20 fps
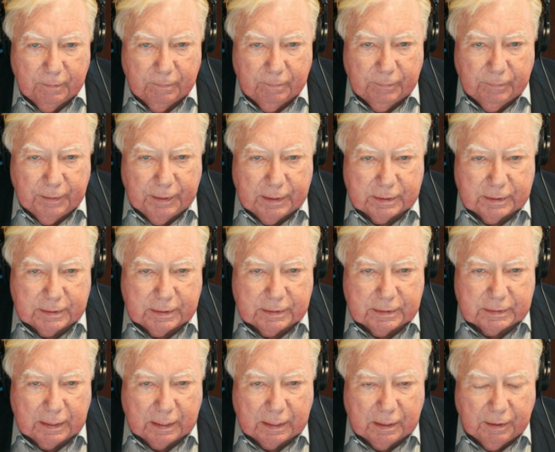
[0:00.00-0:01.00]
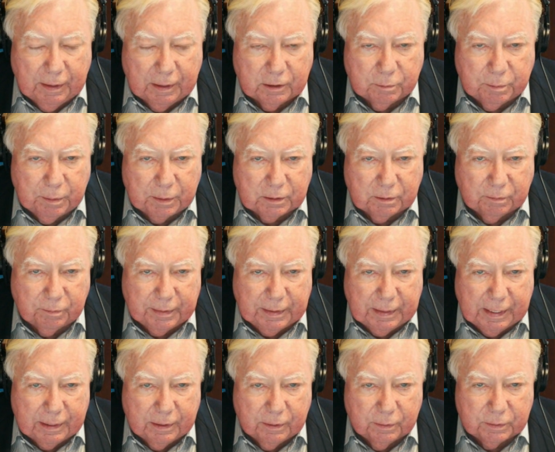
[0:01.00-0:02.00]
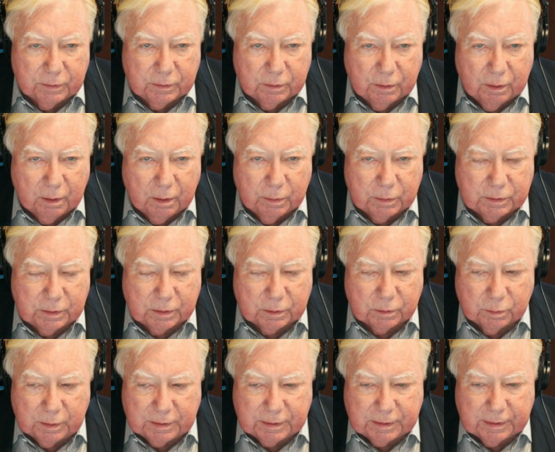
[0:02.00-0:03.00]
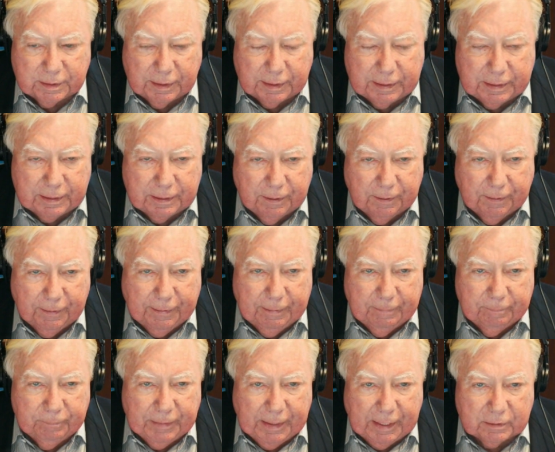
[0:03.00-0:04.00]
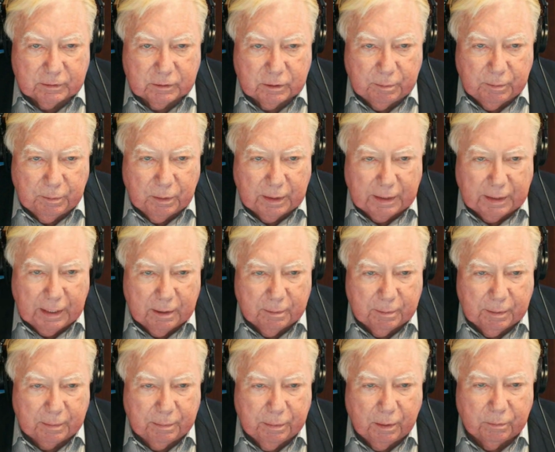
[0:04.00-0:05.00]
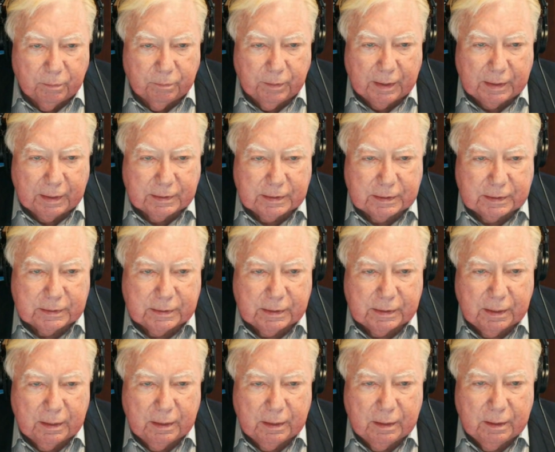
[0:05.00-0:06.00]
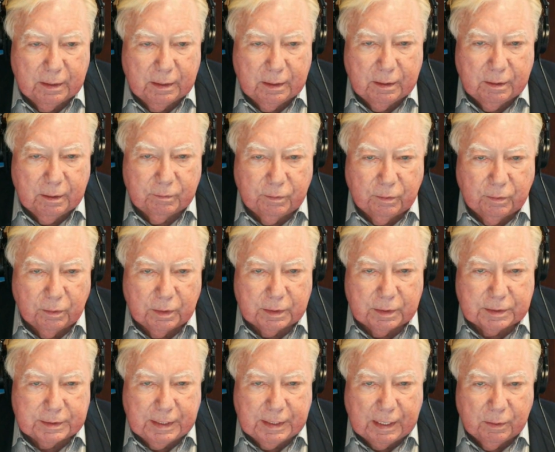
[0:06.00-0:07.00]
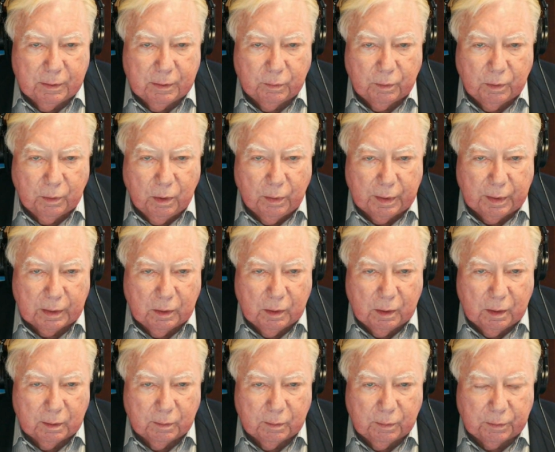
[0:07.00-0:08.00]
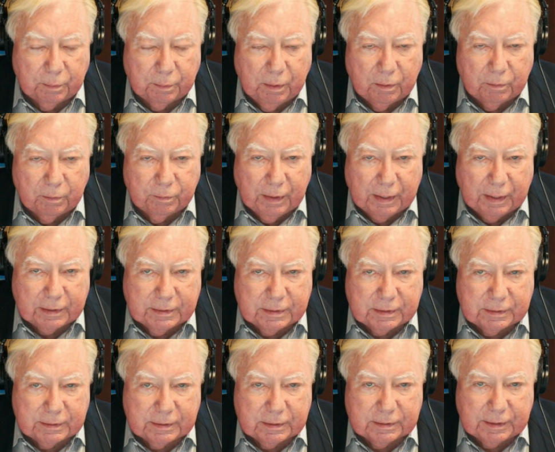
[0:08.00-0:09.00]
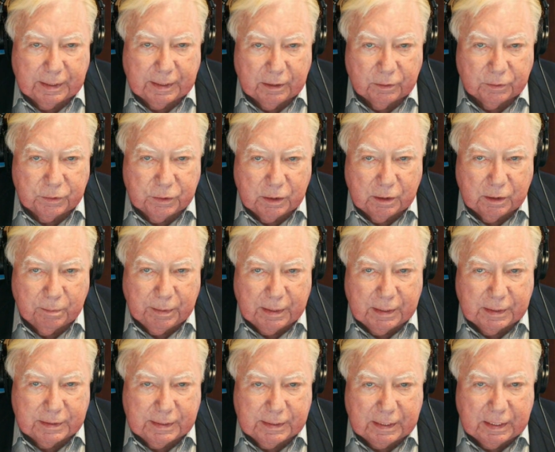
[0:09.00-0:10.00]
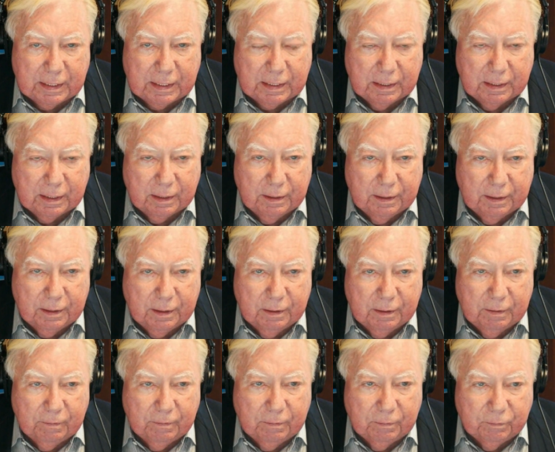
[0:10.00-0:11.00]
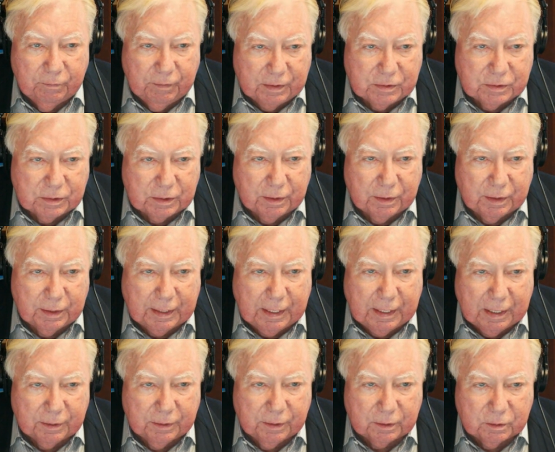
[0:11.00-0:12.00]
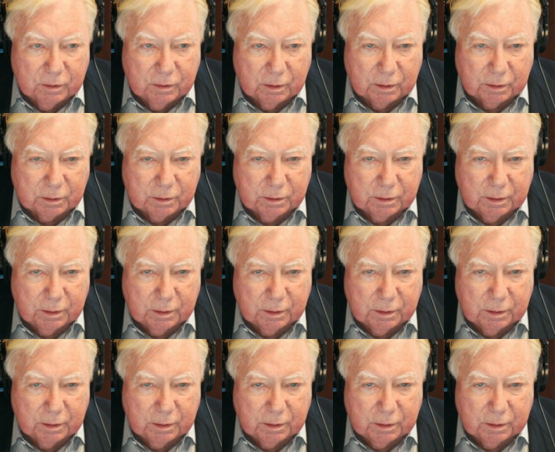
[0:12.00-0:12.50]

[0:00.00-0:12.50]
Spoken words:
This is Archbishop Vigano, as you know, was just recently excommunicated by Pope Francis for his not going along with Pope Francis's LGBT vision of the Catholic Church.